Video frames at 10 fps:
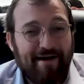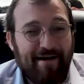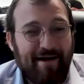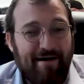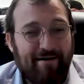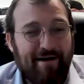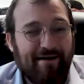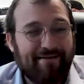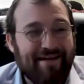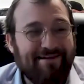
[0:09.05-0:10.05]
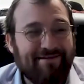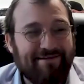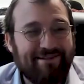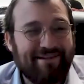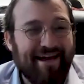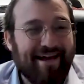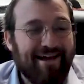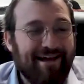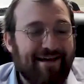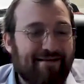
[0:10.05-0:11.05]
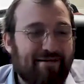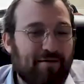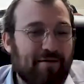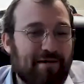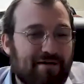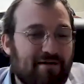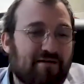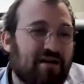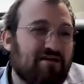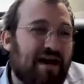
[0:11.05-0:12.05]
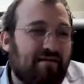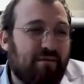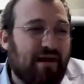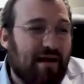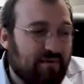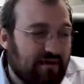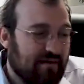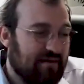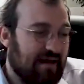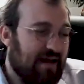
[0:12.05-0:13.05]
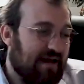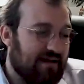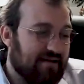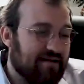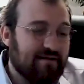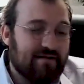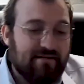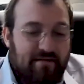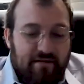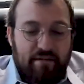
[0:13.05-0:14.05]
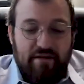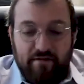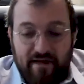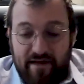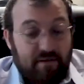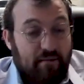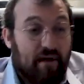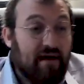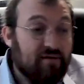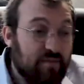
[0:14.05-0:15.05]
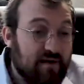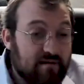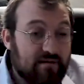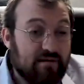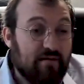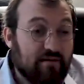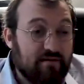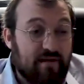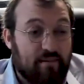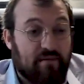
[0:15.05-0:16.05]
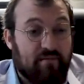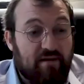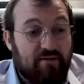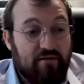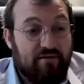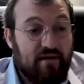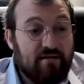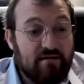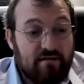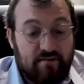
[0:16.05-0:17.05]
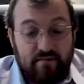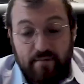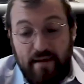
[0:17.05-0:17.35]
How are they doing today? So just because you have a monopoly today doesn't necessarily mean you'll keep it. MySpace is another example of that. There's dozens of them.